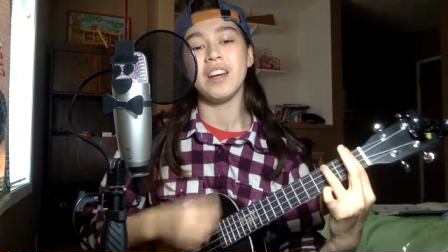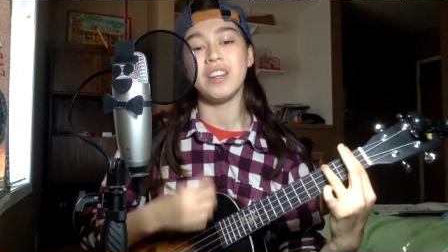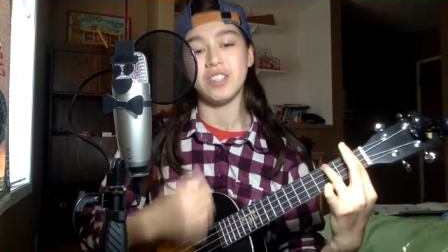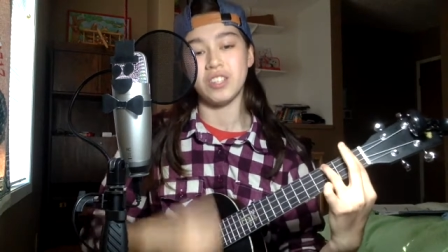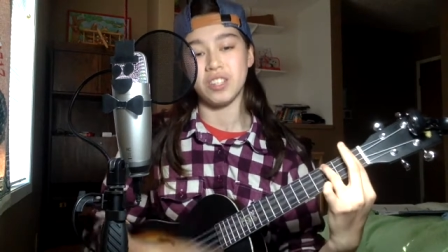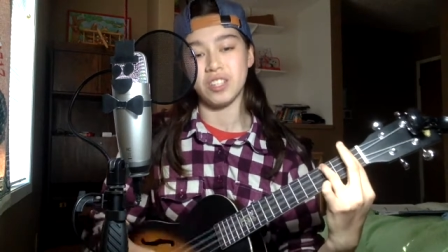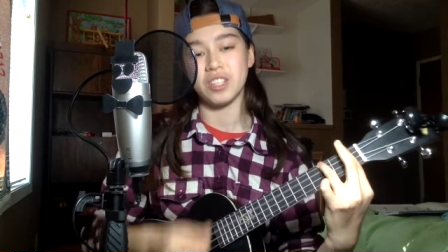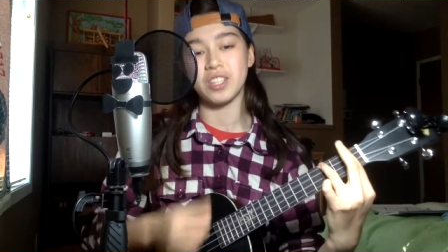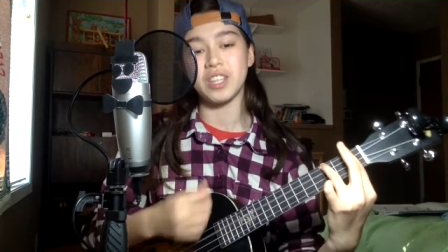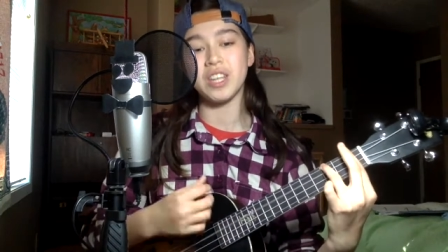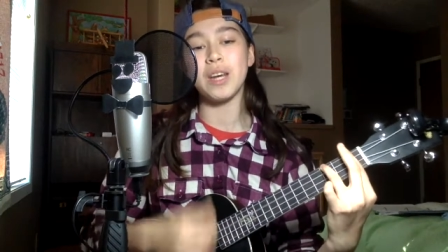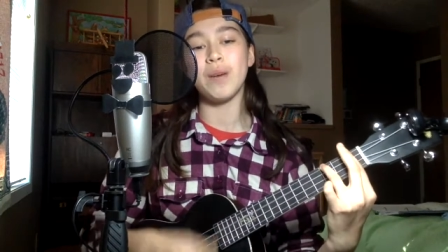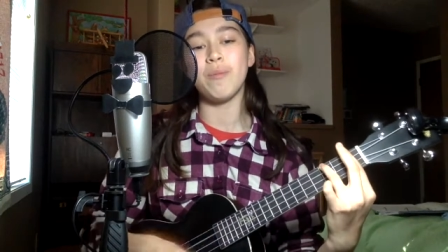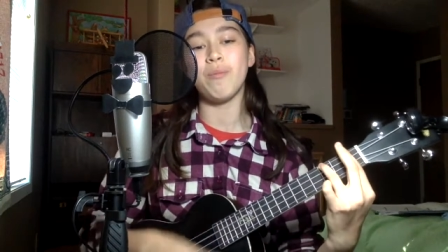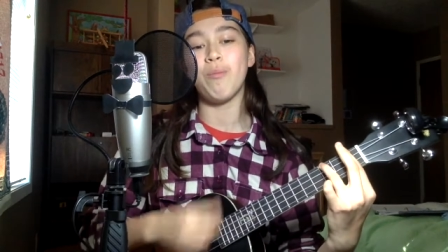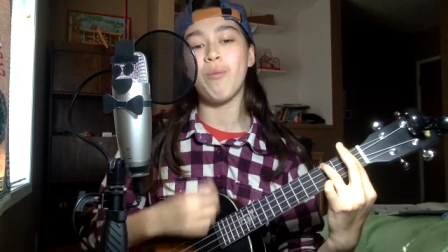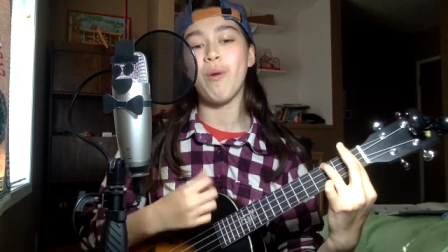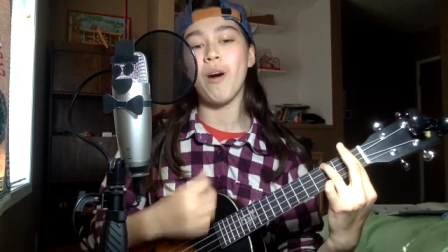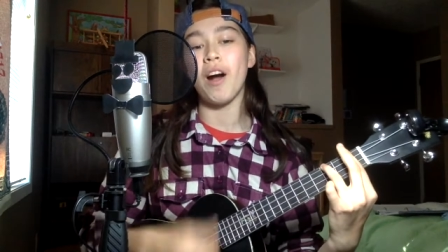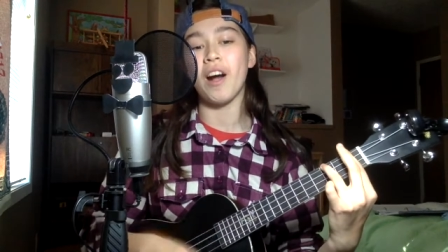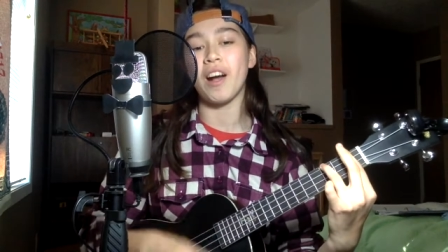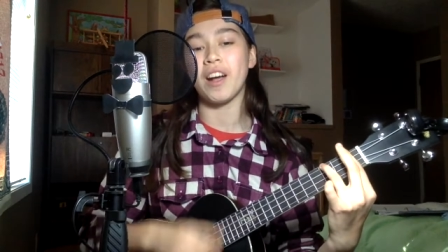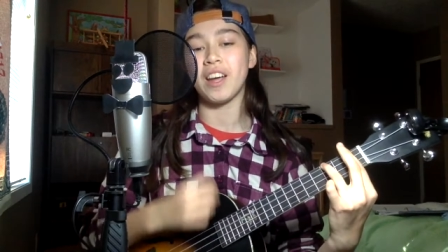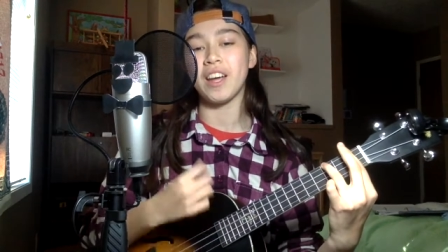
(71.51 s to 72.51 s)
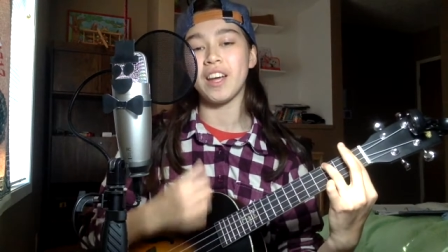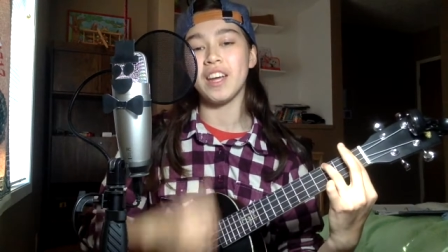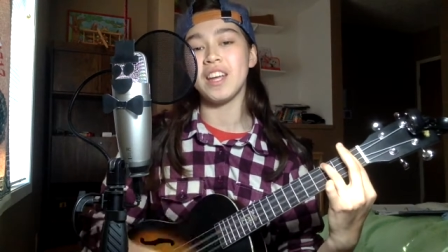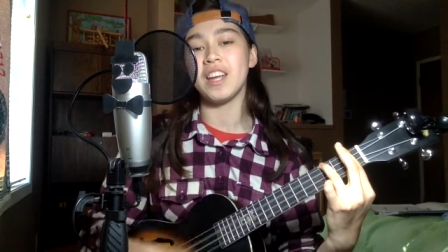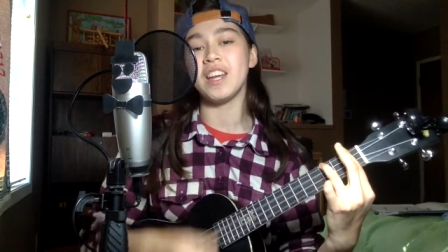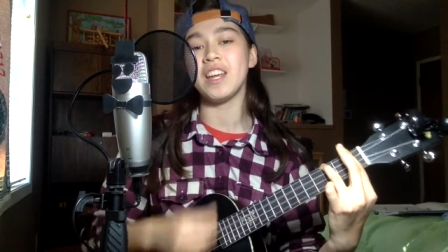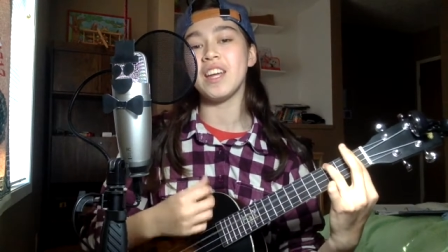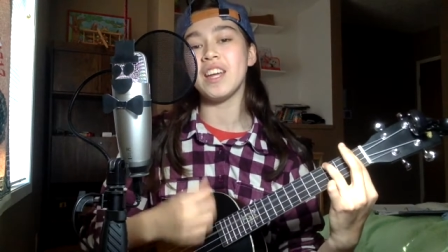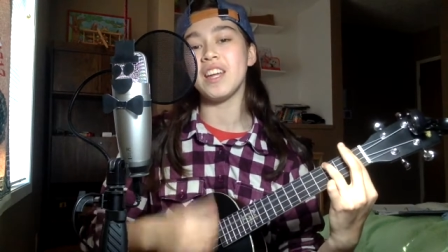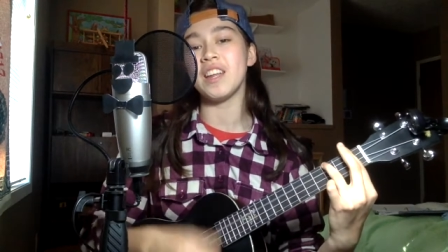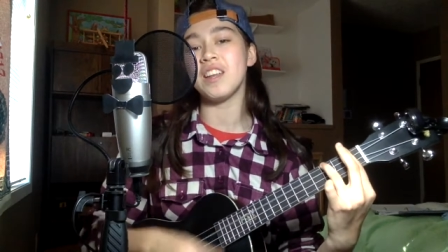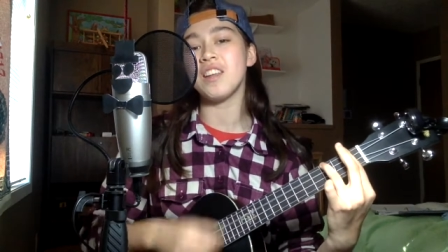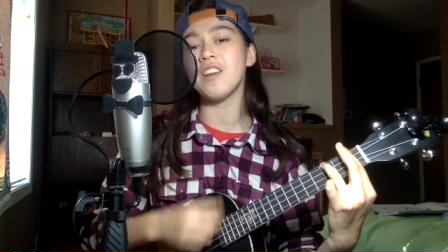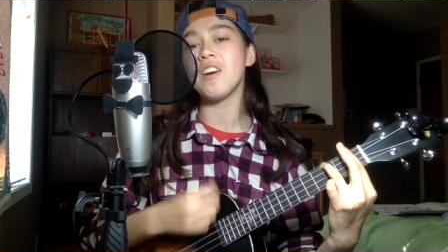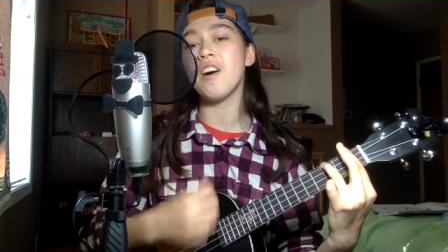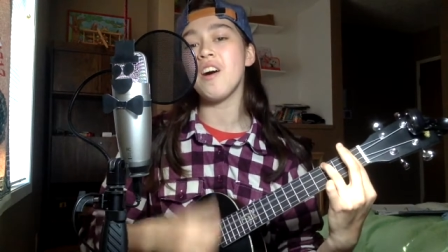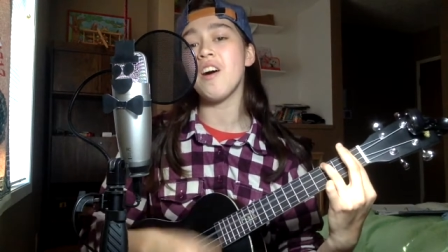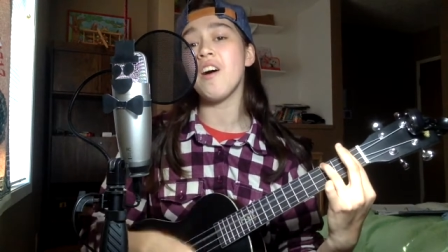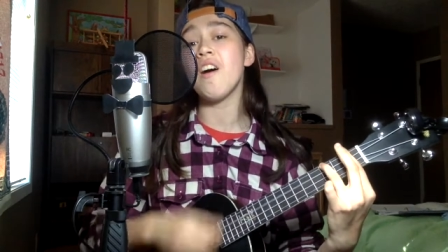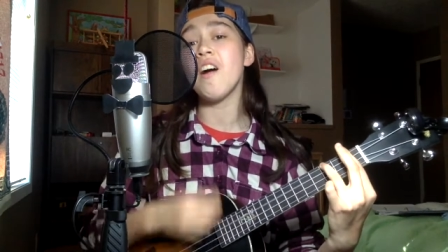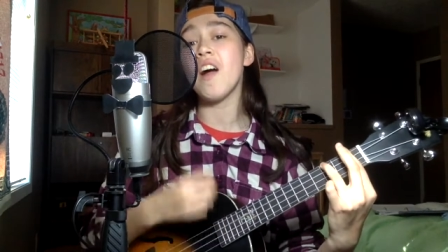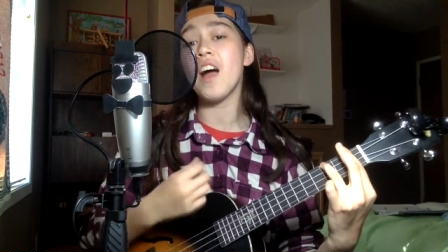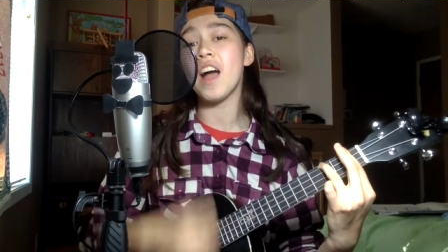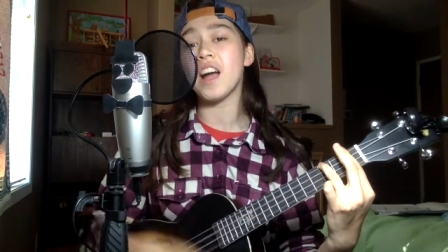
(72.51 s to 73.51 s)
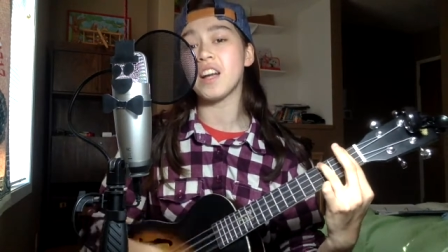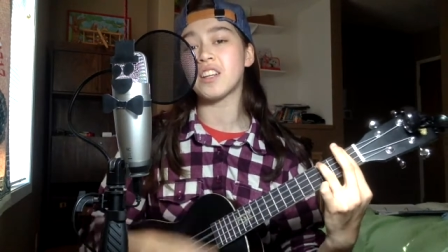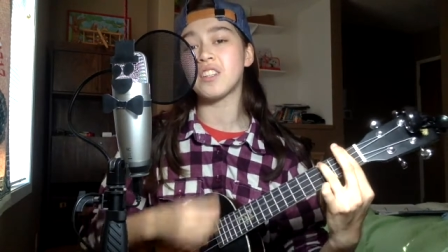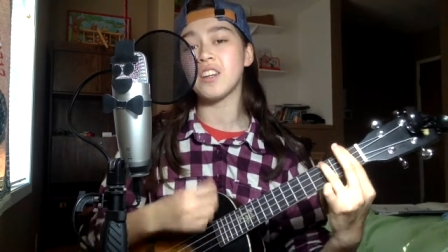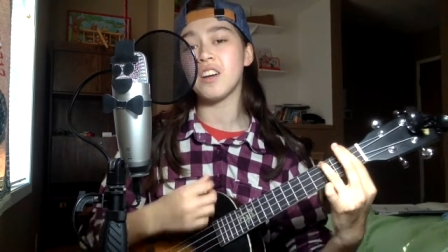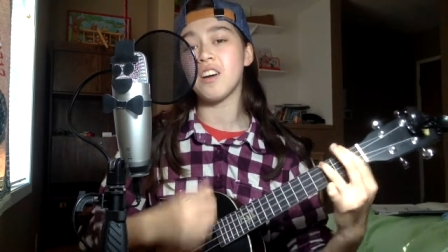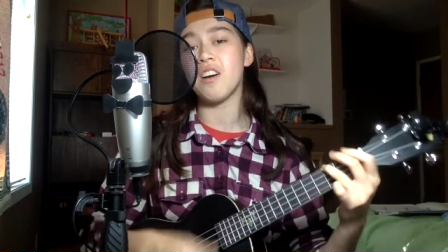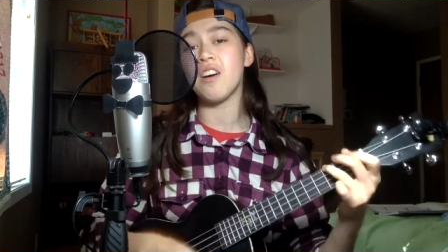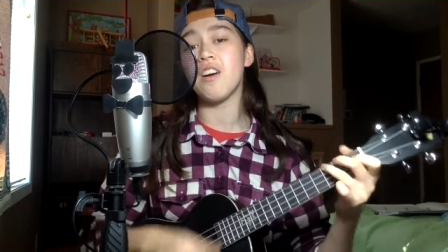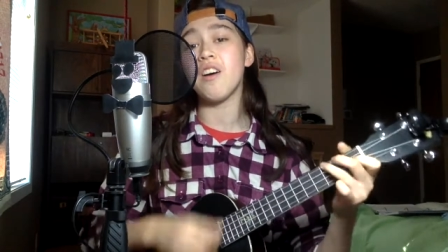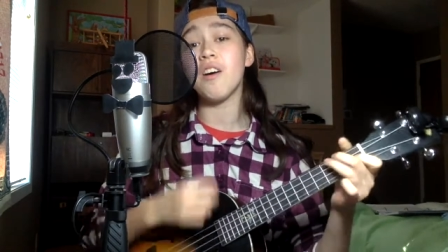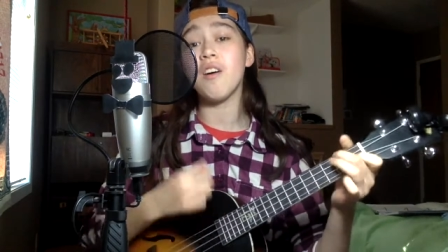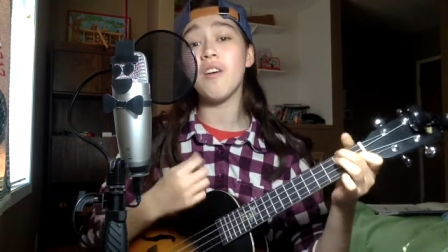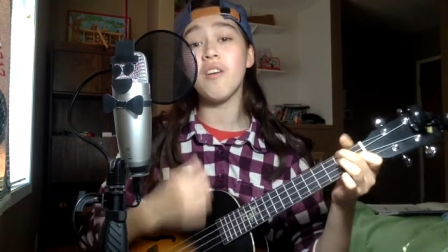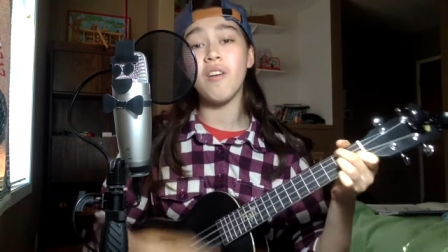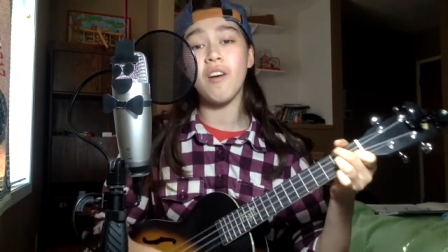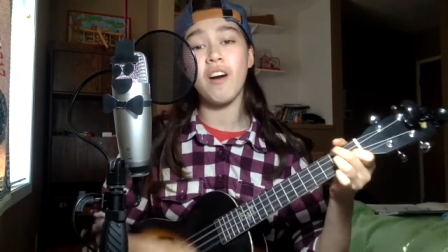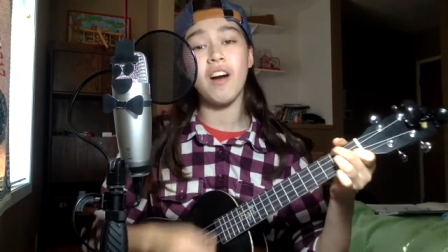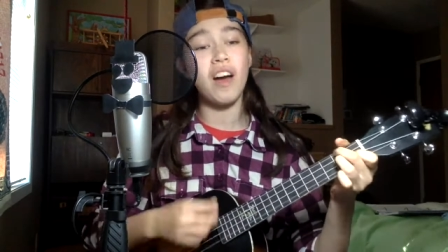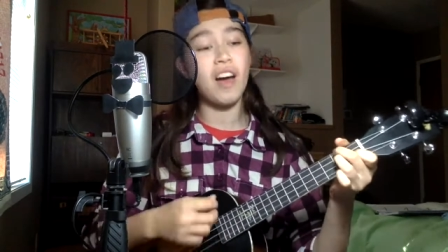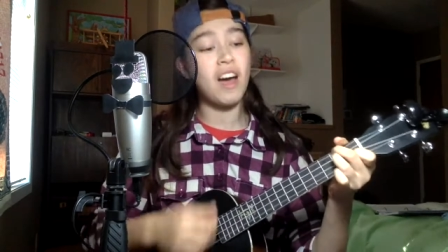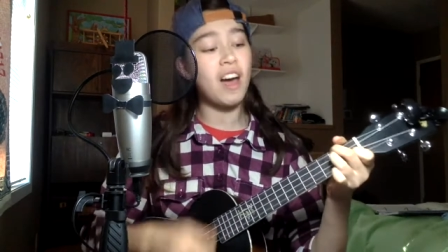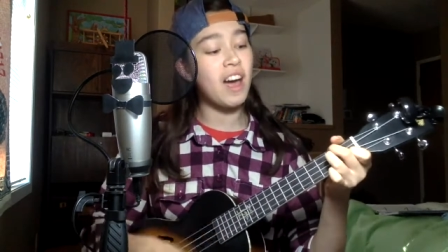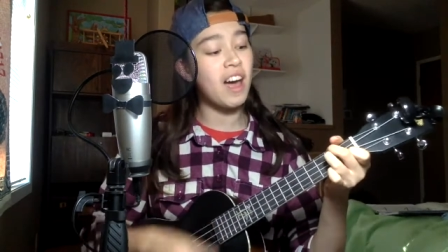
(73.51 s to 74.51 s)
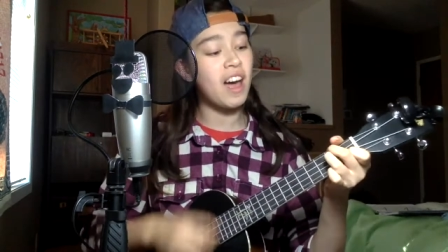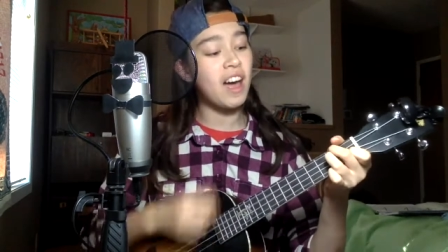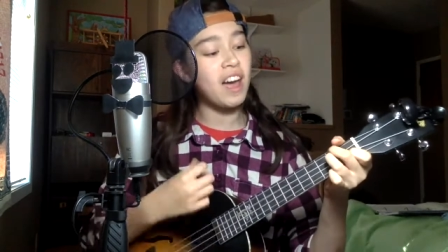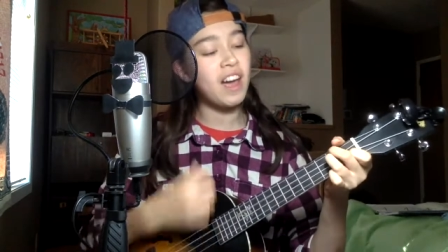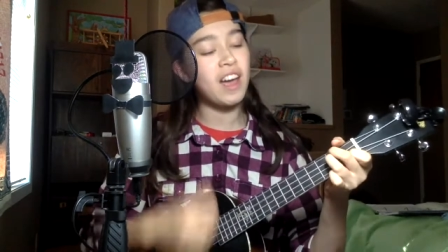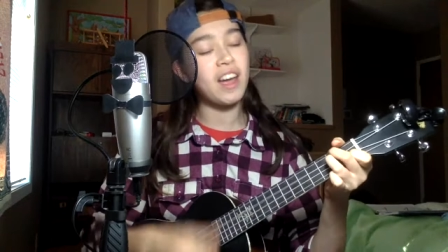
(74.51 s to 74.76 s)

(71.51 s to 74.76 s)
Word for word: Just keep walking in your act. Oh, why?